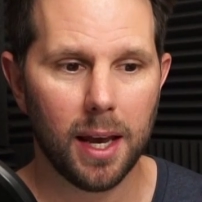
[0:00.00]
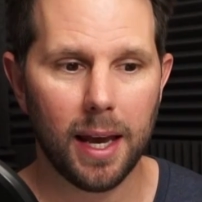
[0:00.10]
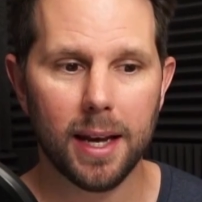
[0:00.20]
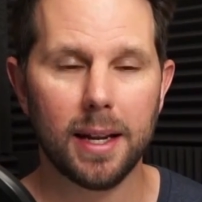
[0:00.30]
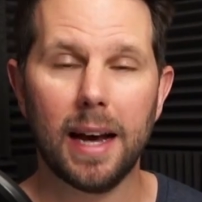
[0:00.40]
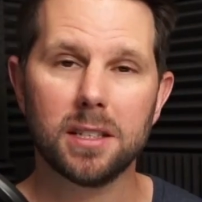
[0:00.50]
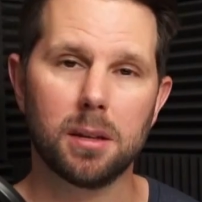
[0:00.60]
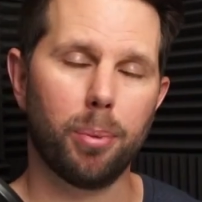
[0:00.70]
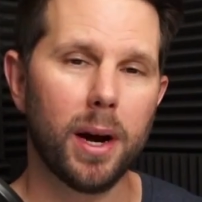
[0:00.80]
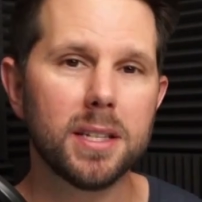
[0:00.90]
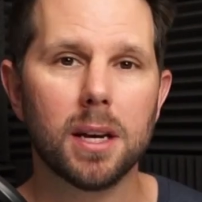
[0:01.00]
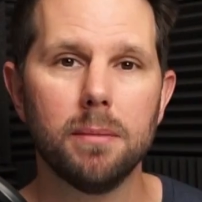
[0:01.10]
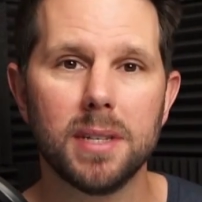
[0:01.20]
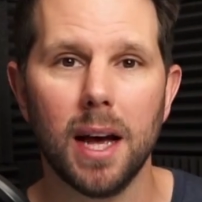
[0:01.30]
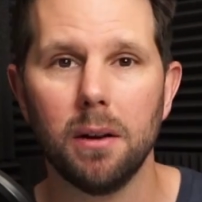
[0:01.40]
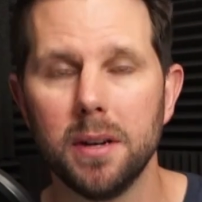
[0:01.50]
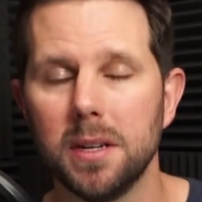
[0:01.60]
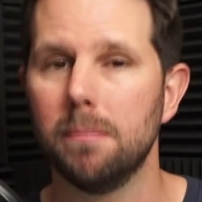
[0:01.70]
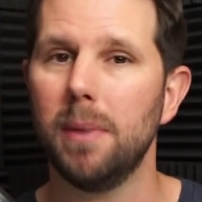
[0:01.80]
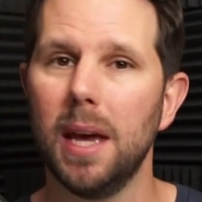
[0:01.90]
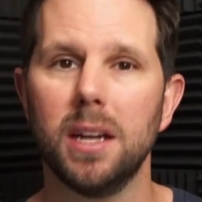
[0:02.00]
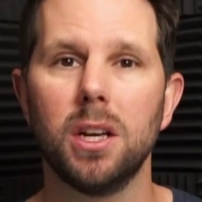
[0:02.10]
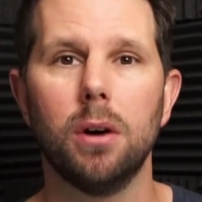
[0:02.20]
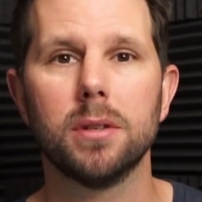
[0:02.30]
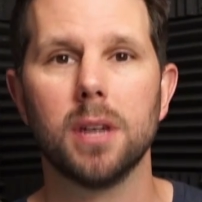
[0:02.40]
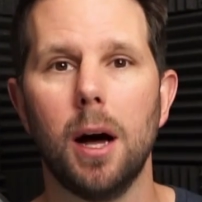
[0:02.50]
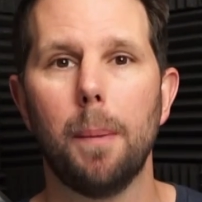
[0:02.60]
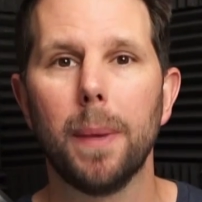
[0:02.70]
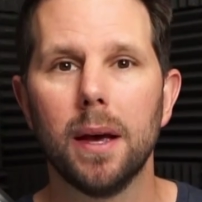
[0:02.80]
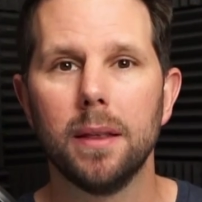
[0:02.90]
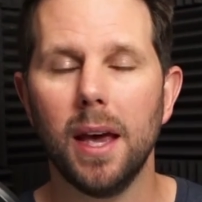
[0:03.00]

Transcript: And as the price comes down and demand goes up,